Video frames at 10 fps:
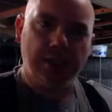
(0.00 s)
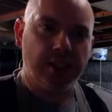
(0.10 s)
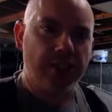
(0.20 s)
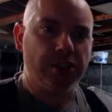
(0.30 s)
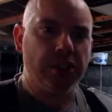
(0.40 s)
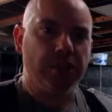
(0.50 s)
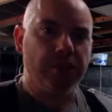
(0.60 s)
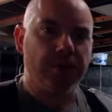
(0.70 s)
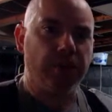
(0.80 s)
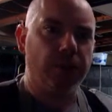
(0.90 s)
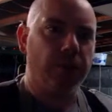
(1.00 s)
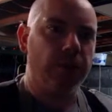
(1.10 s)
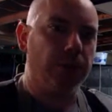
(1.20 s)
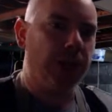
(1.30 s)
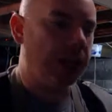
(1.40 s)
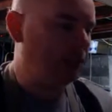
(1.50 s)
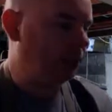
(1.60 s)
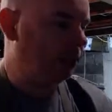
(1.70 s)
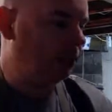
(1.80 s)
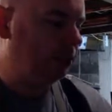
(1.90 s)
a realization of earlier
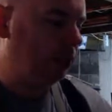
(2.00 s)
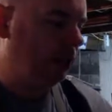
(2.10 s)
planning.